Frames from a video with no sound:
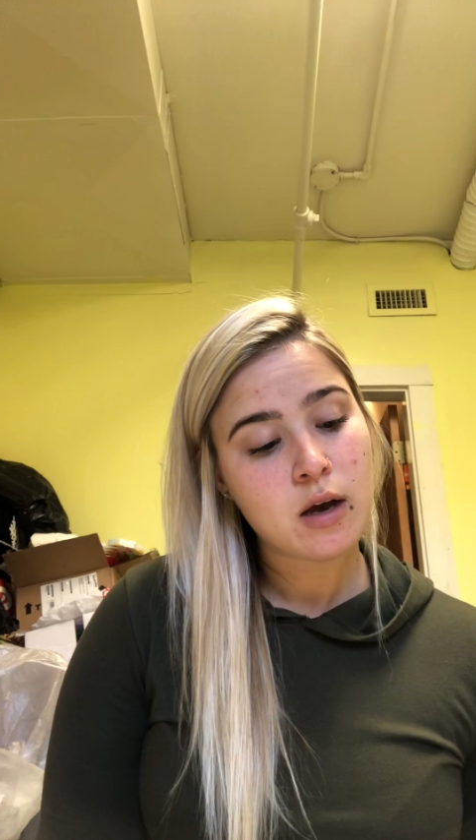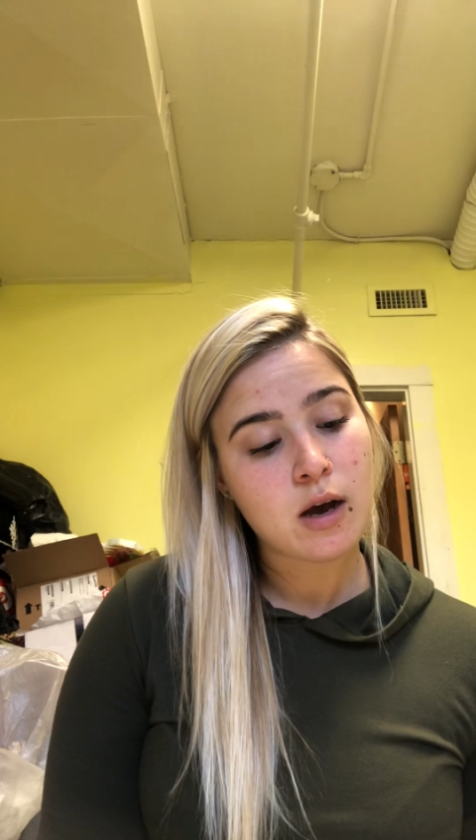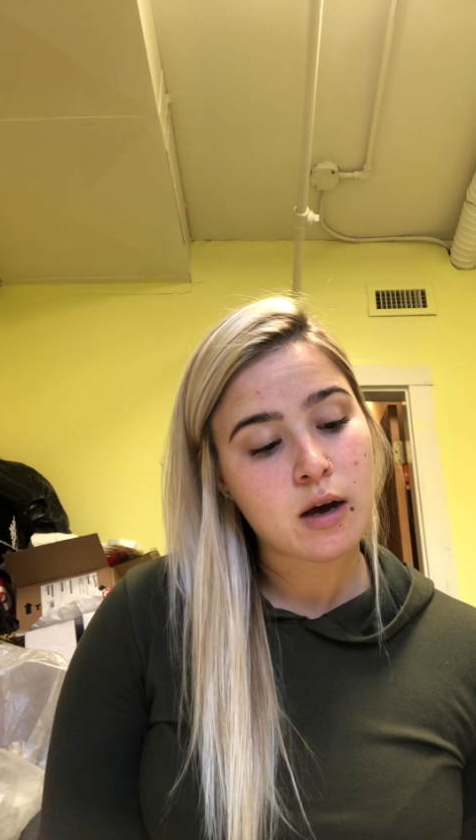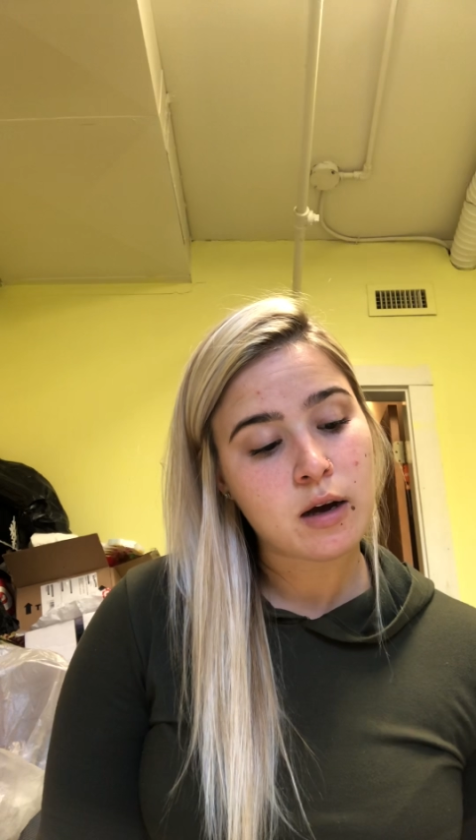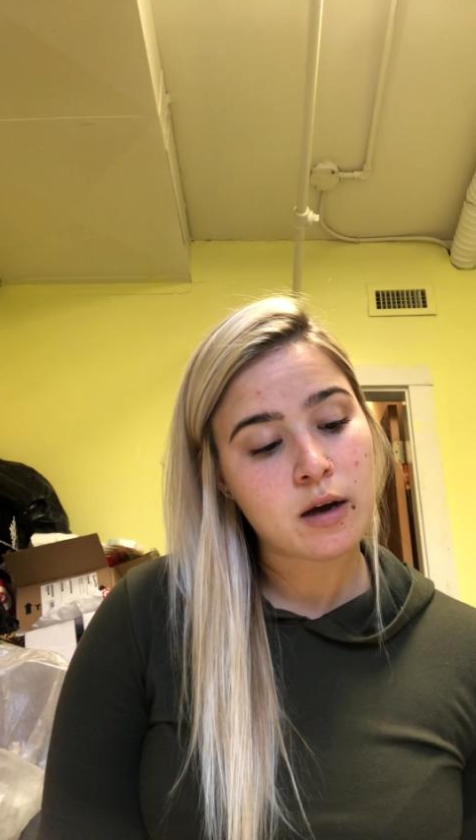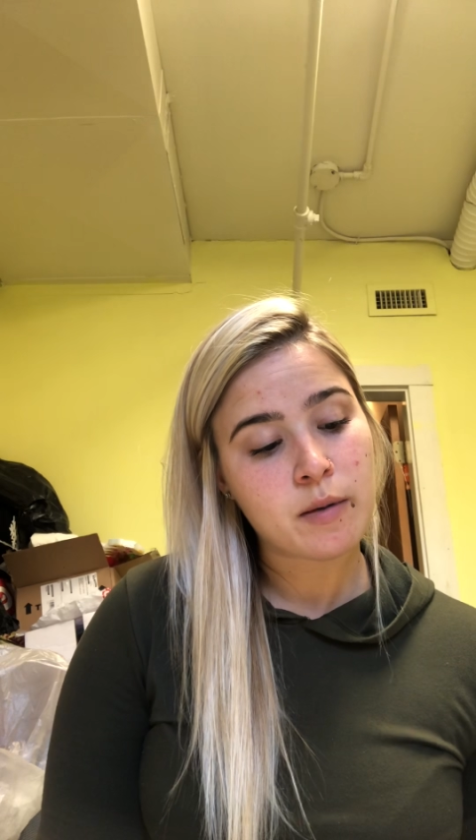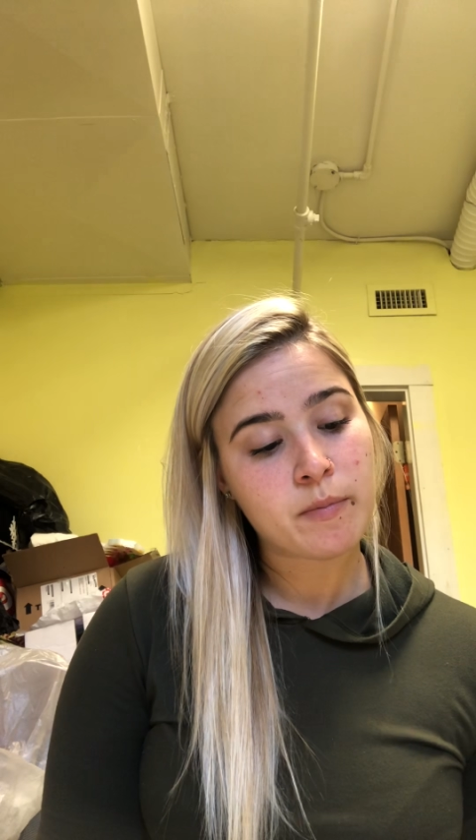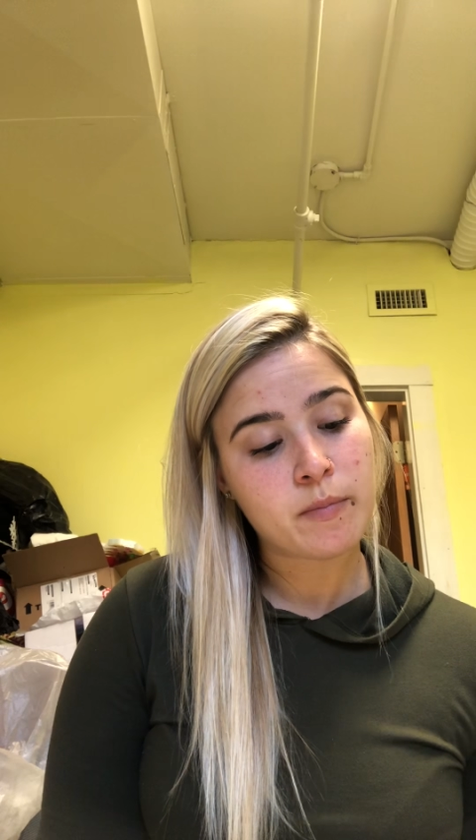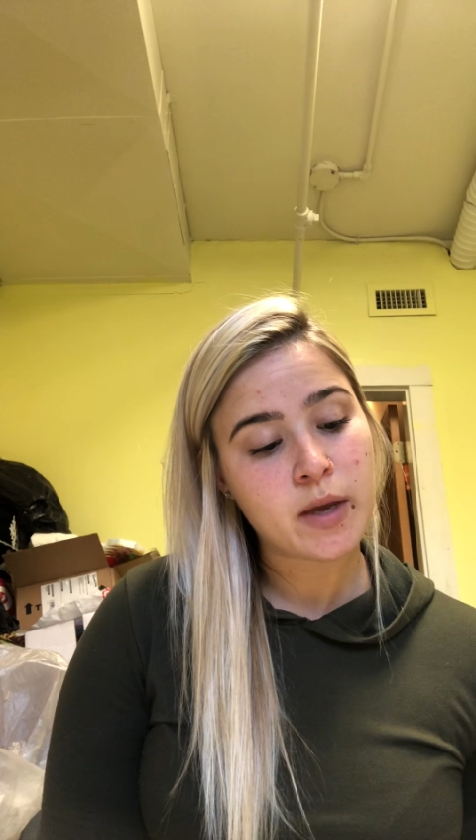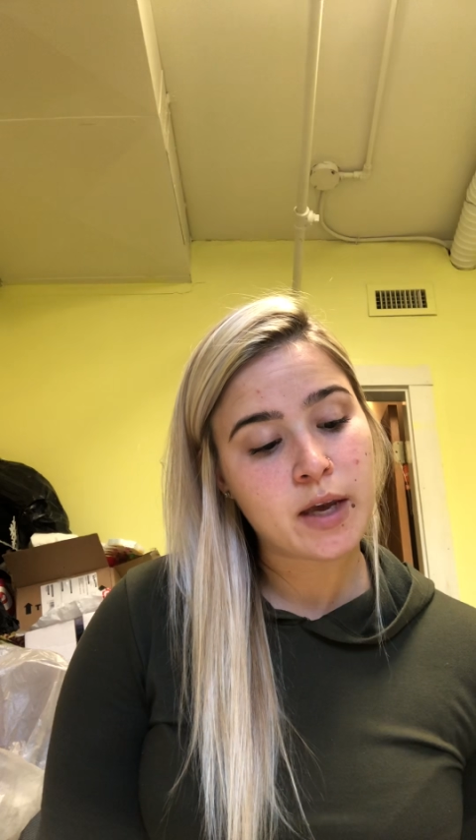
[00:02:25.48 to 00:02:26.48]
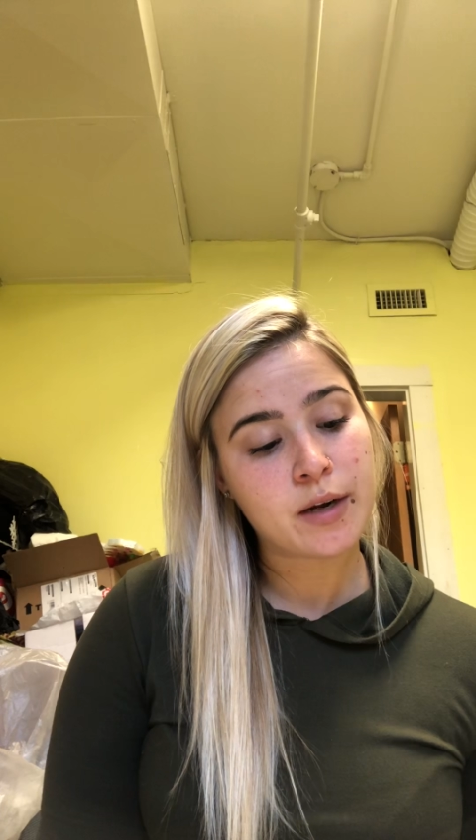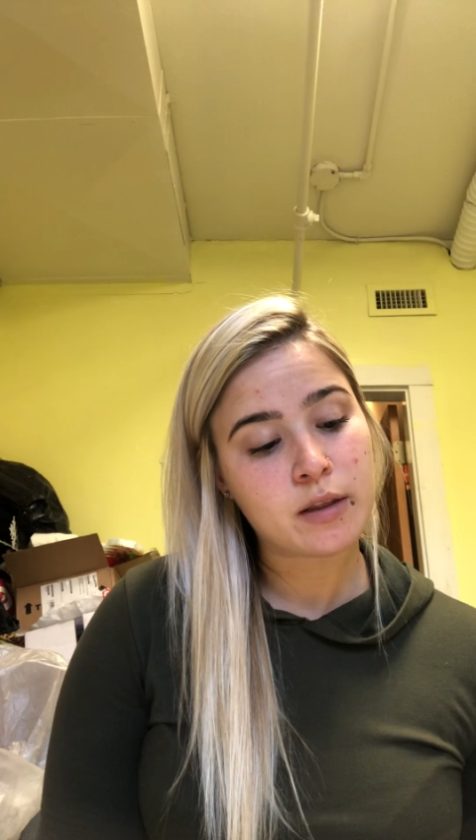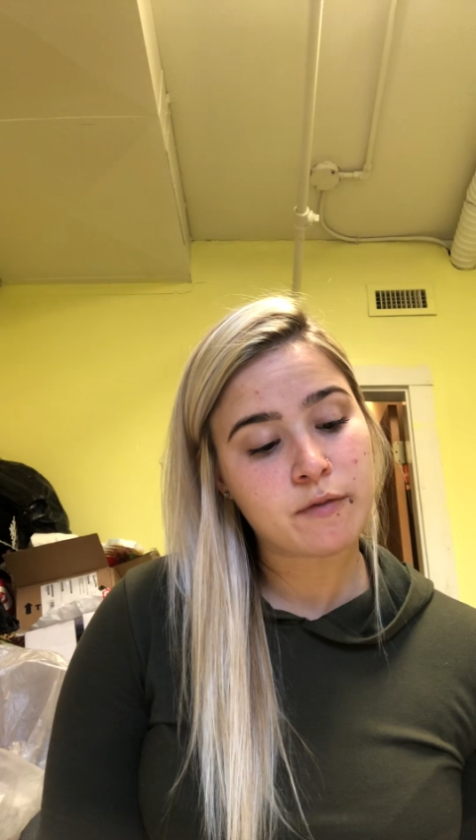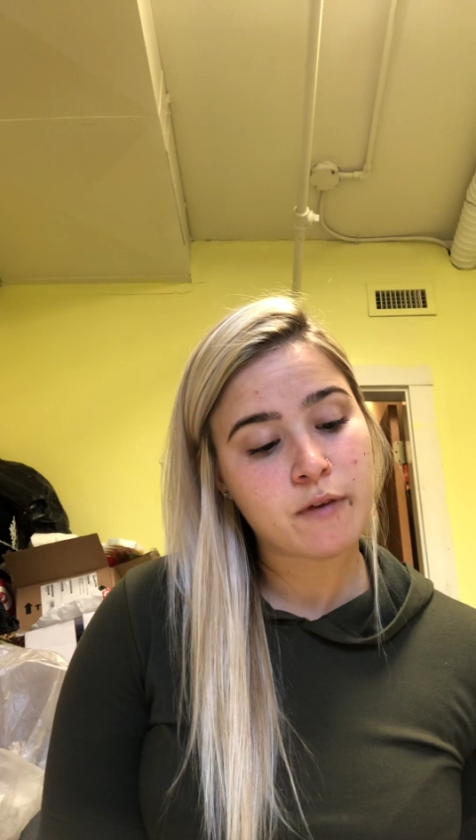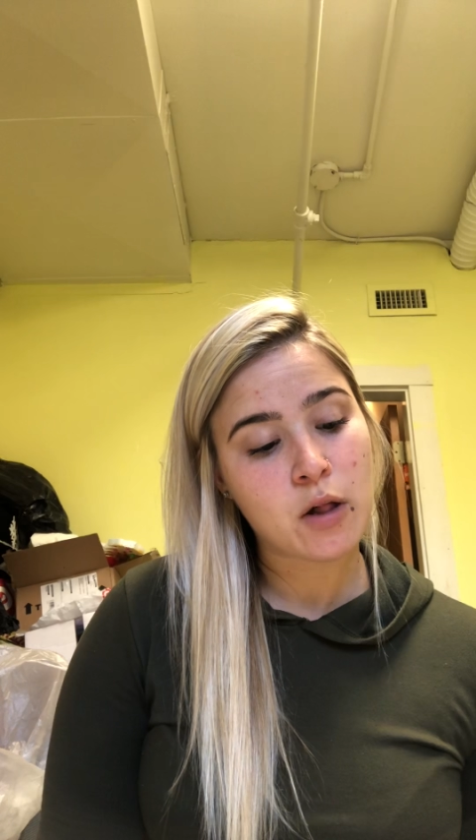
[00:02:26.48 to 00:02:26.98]
And in
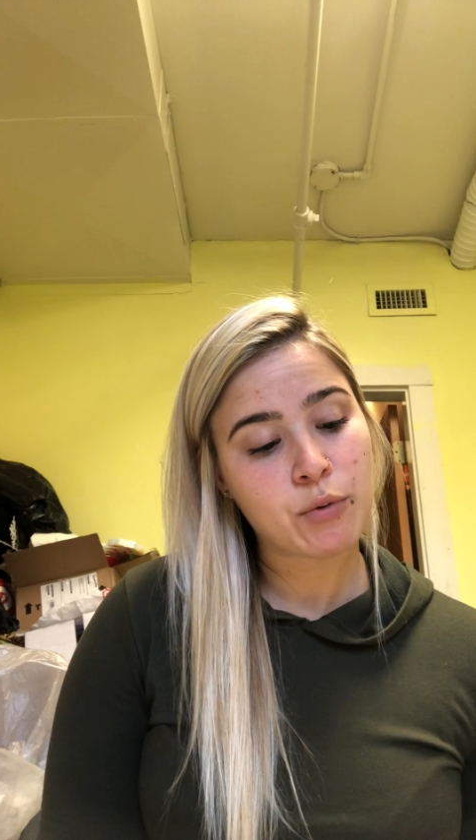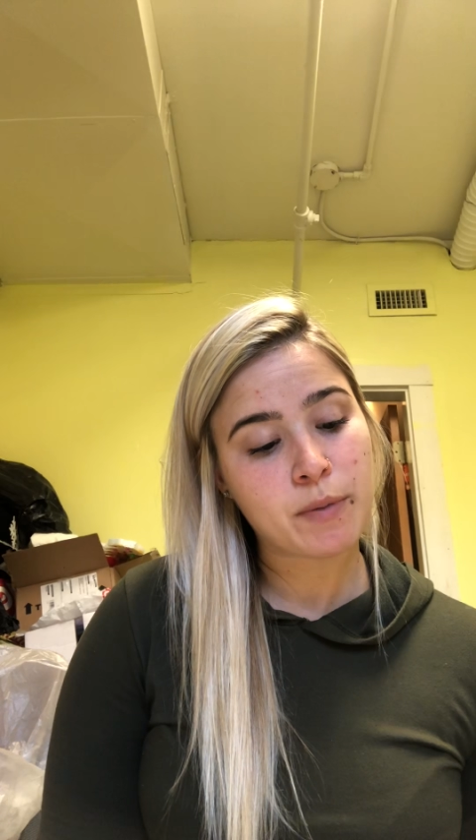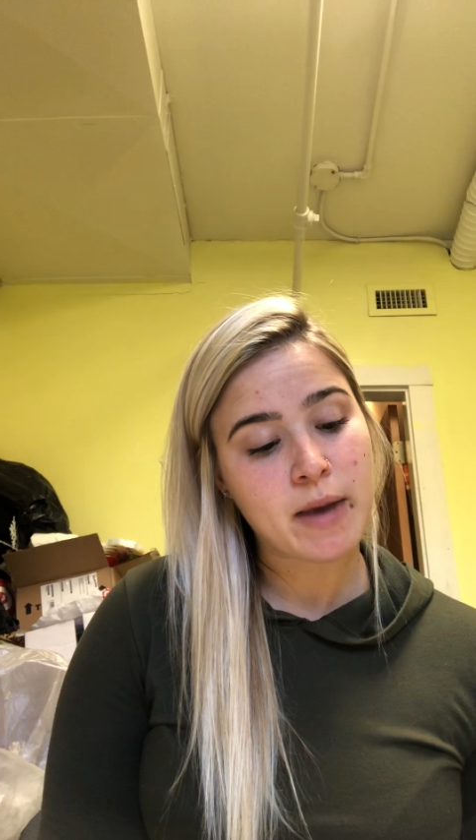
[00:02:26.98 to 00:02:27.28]
the following